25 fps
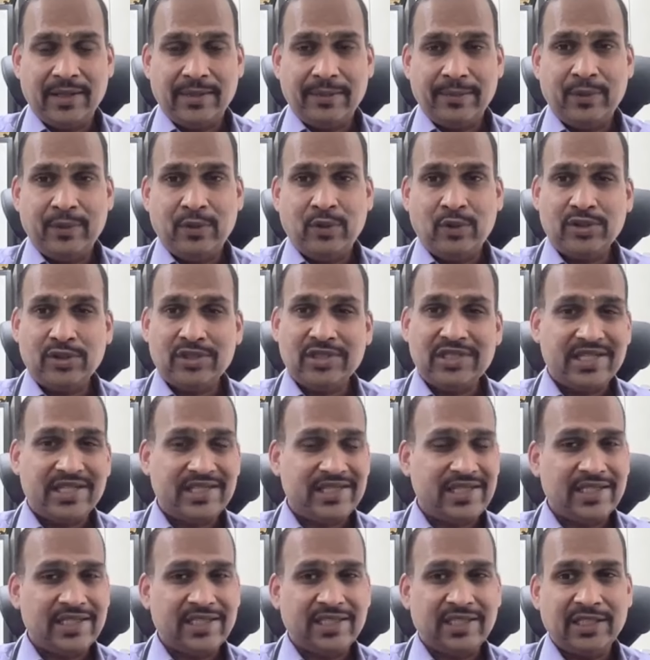because
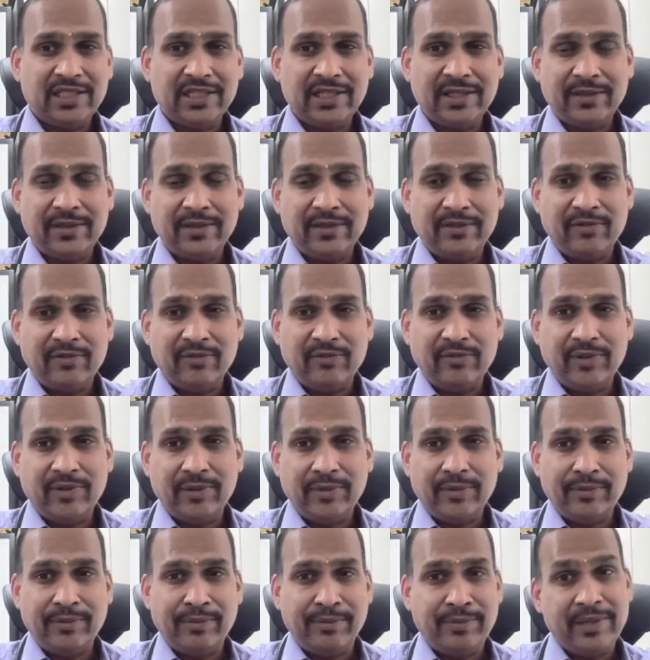chest X-ray
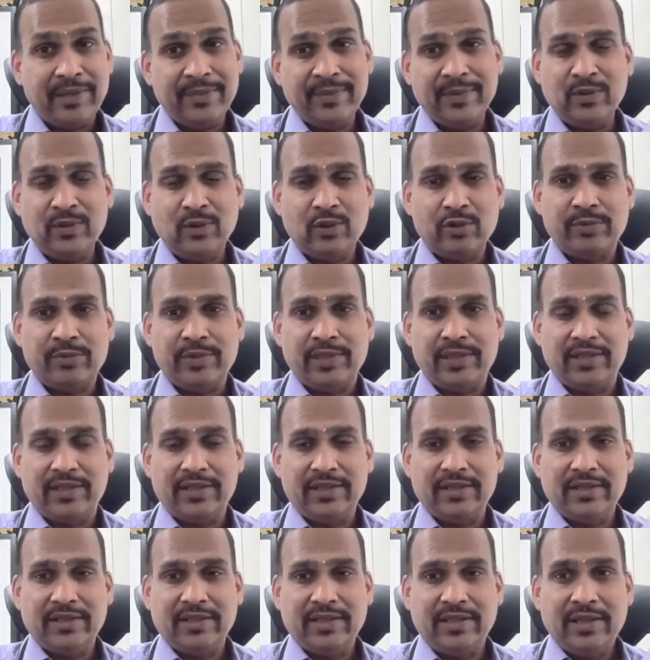may be normal,
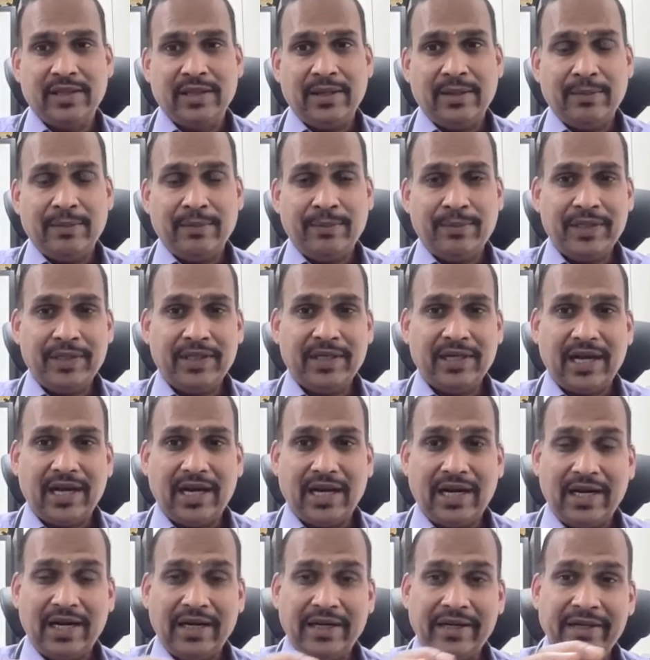but
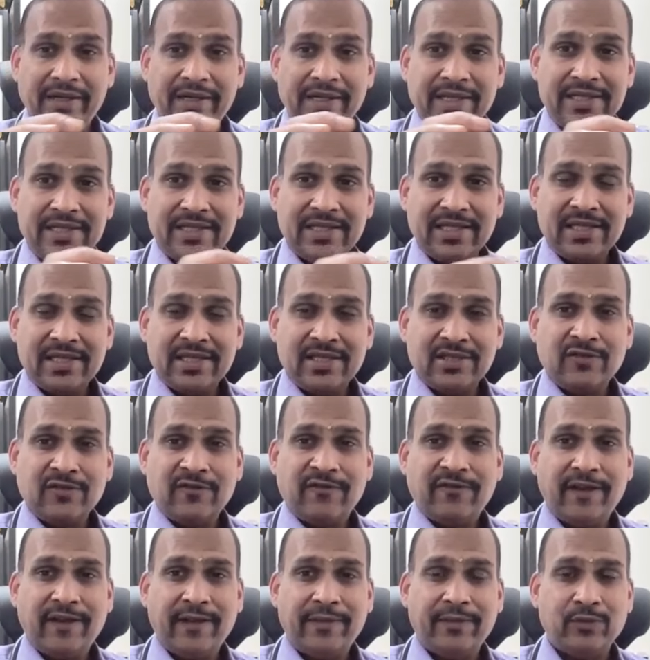early changes of
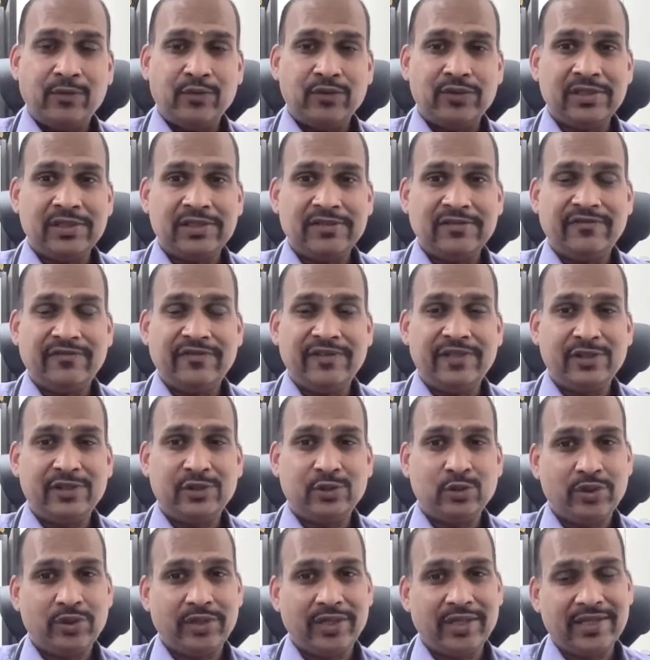fibrosis will
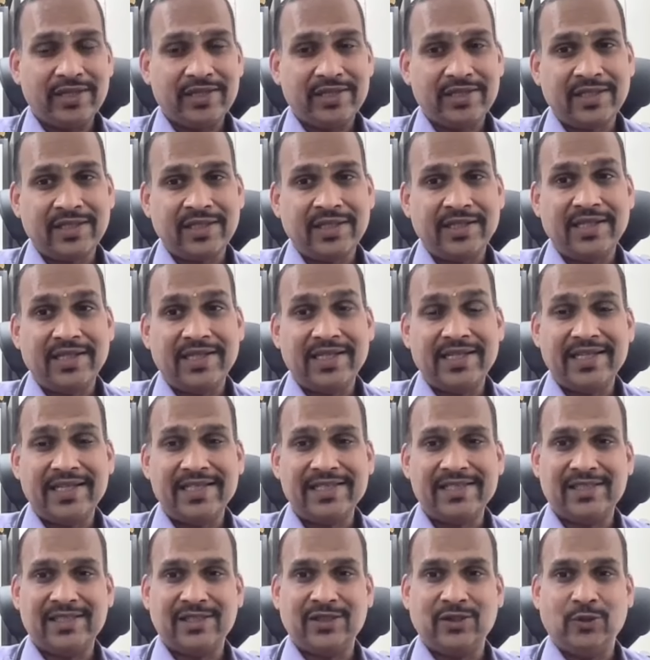show reduction in
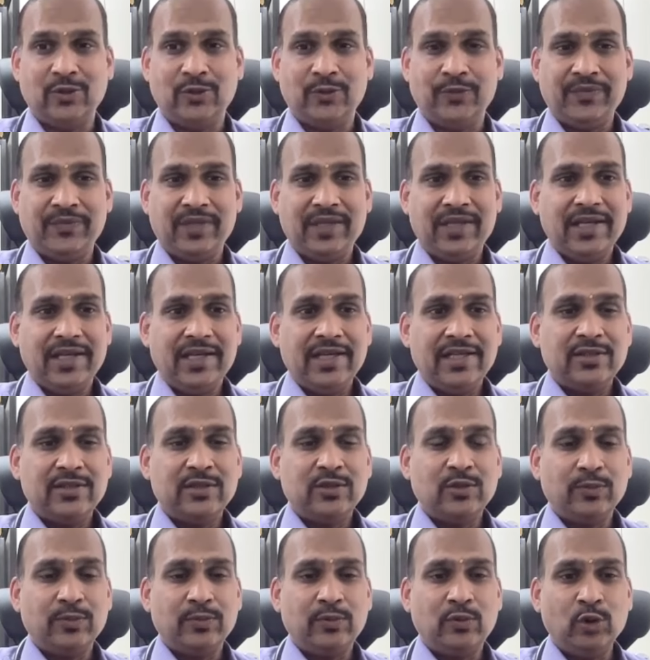DLCO.
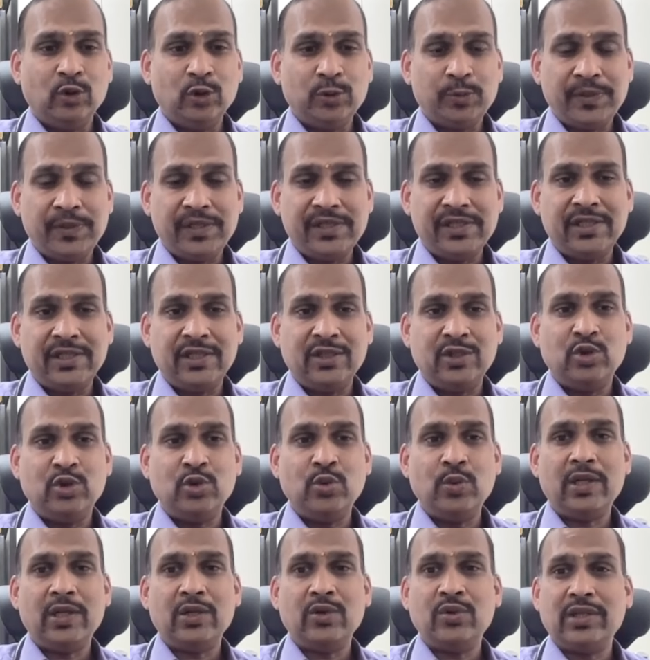So those patients
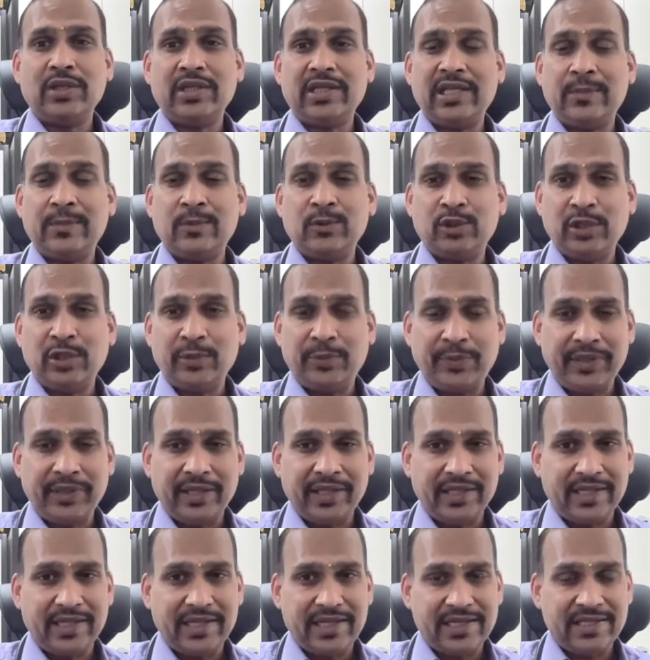who are on
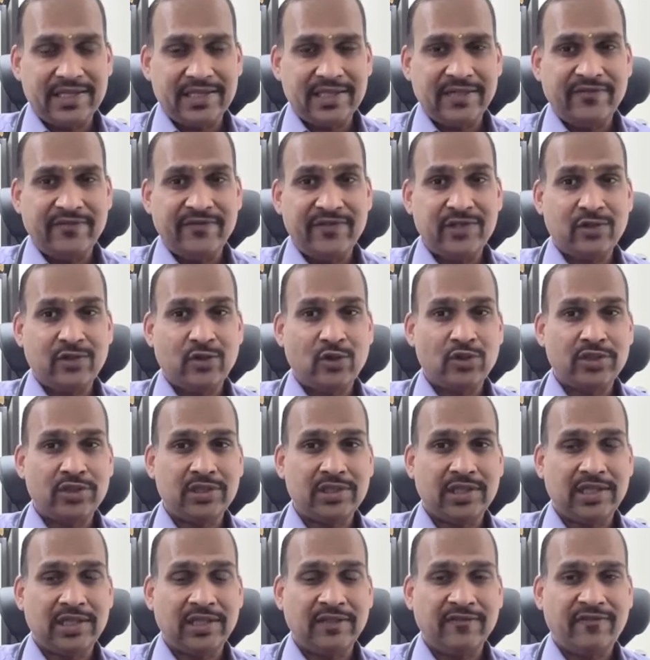chemotherapeutic agent which causes
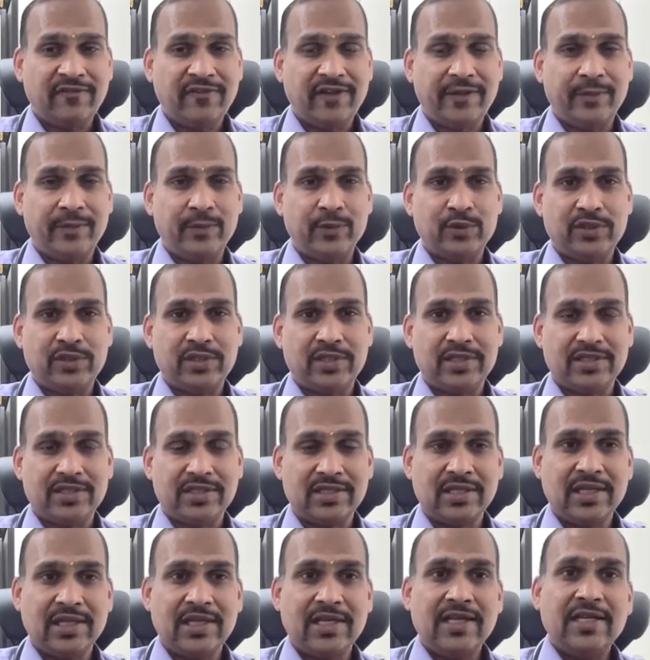lung fibrosis,
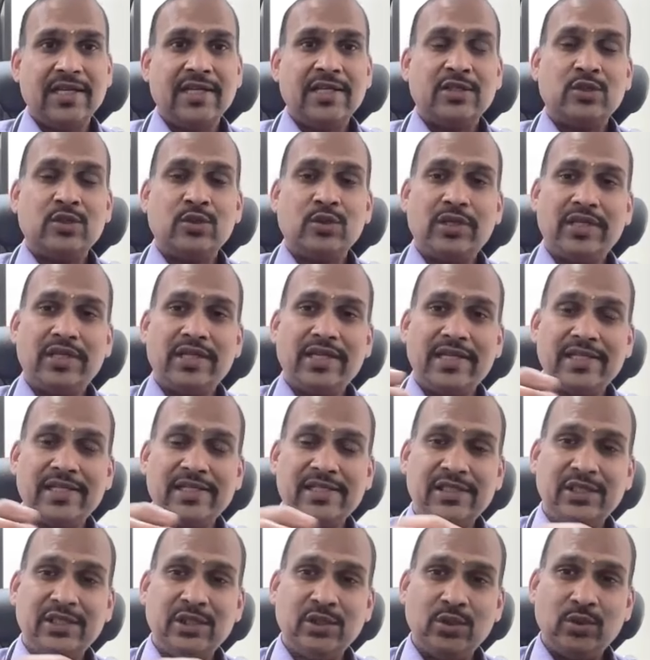so
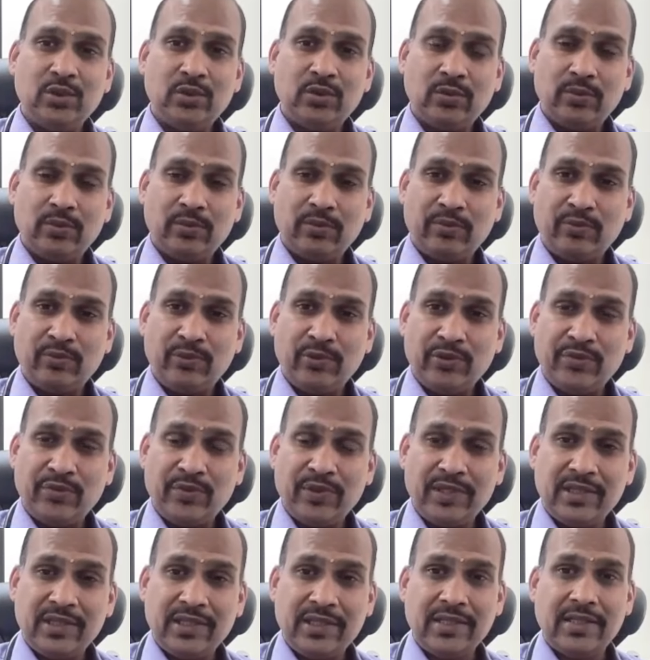DLCO would
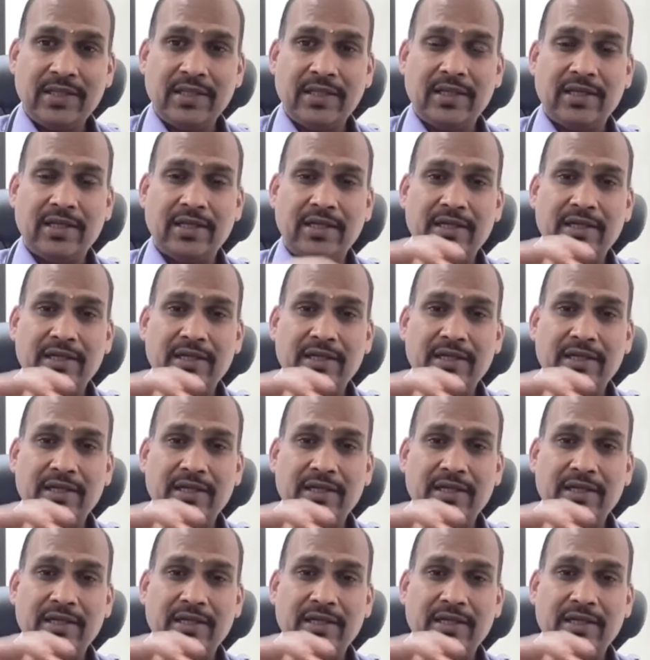be the